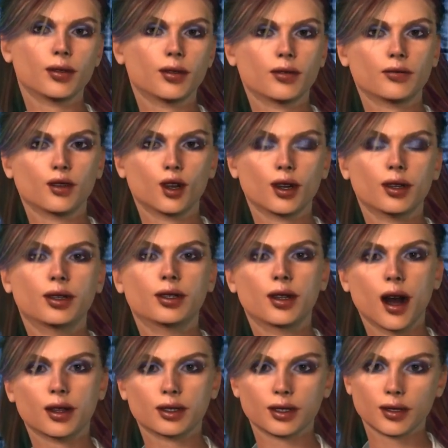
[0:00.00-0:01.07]
For
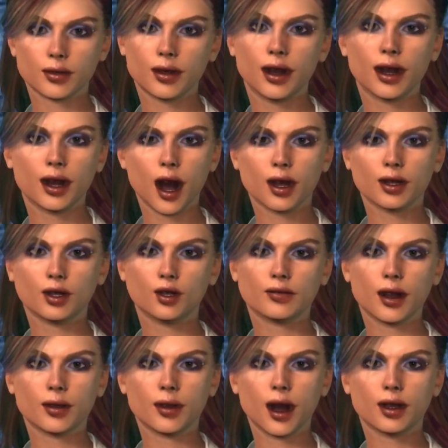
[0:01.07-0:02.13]
instance, AI
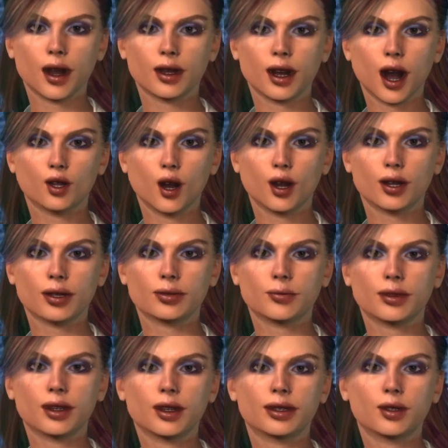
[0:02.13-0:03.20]
driven models are already
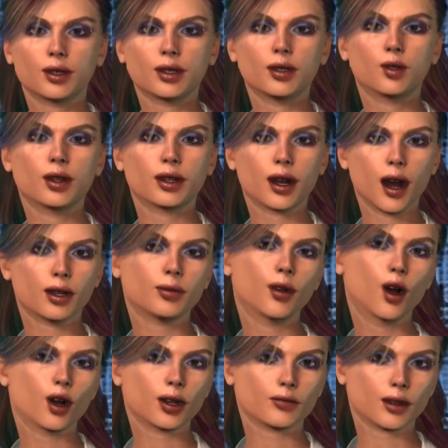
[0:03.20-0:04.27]
being used to design
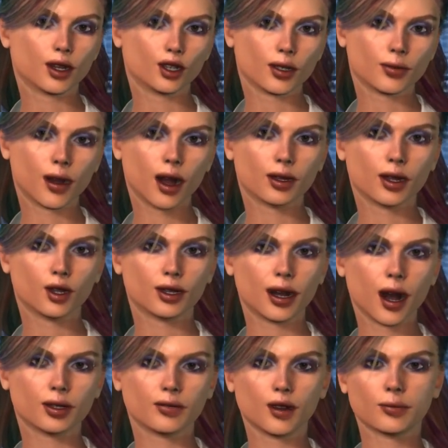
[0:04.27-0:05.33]
more efficient
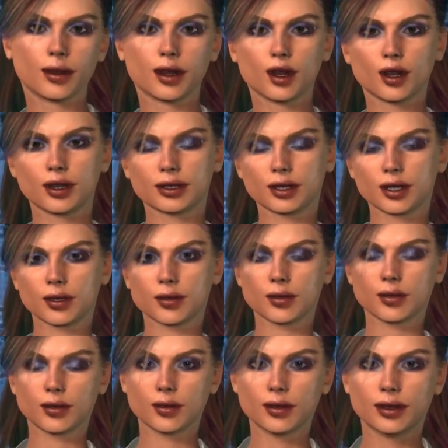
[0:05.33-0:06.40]
materials for batteries.
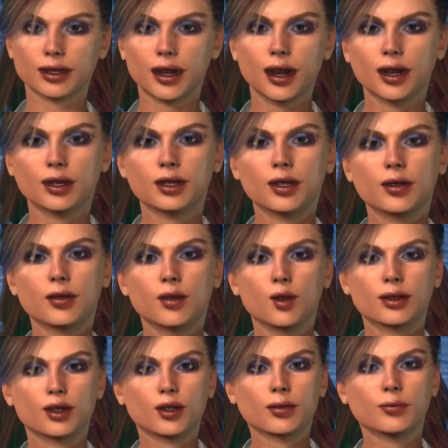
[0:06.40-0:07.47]
Yes,
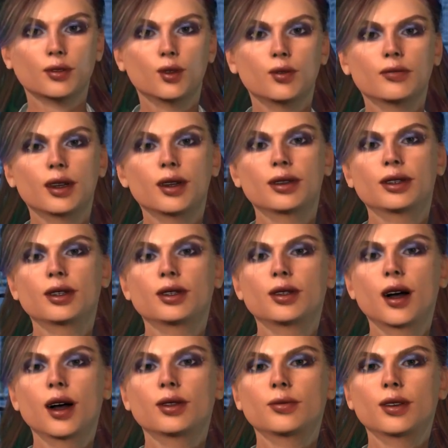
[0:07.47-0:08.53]
we're improving the
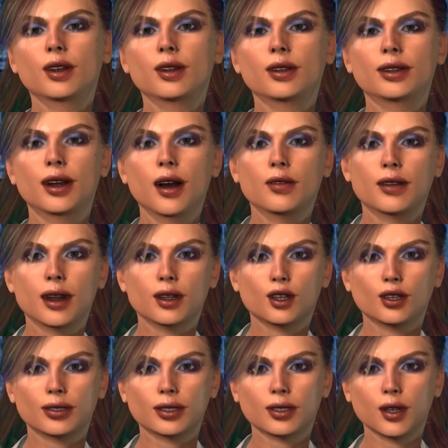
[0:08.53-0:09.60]
sustainability of
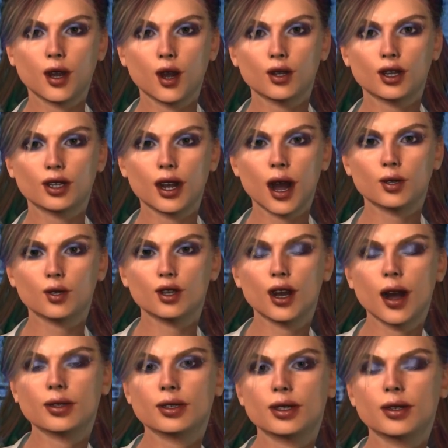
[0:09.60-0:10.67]
energy storage
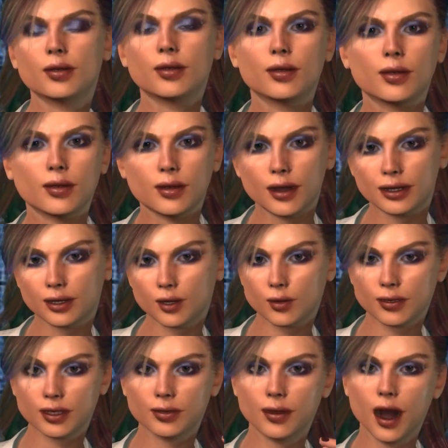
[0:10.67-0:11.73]
solutions
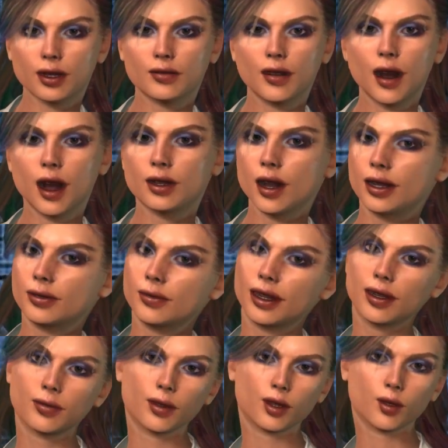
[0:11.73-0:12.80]
humans might finally be
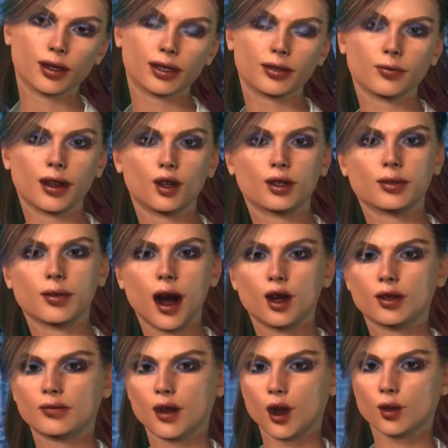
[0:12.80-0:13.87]
able to keep their
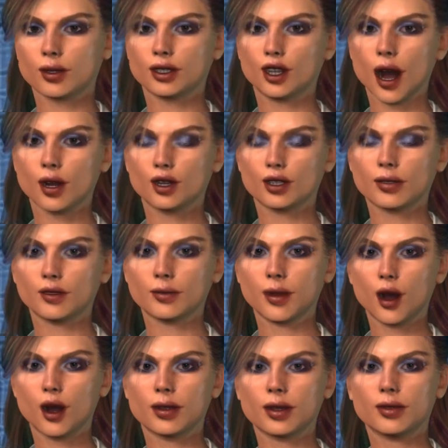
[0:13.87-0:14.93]
smartphones charged for
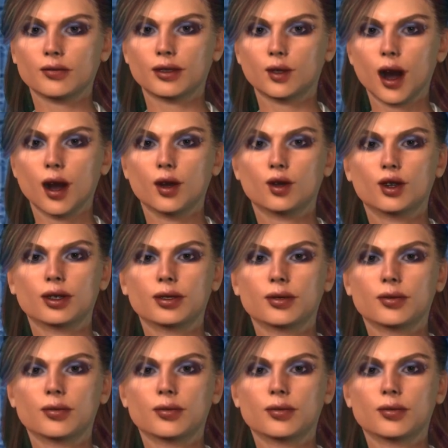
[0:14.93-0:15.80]
more than a few hours.